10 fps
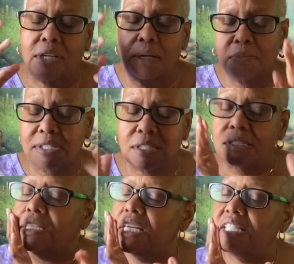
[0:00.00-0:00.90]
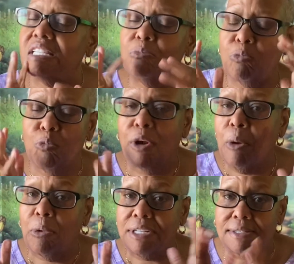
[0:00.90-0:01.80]
here and be succinct in what I
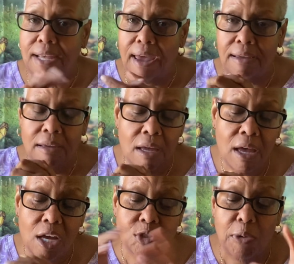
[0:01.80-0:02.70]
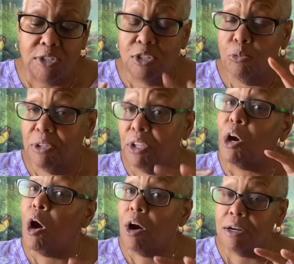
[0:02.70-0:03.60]
want to say, especially with the
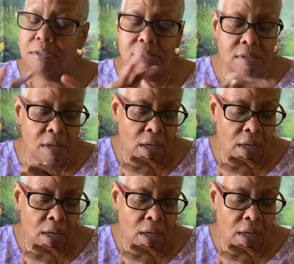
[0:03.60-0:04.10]
cards.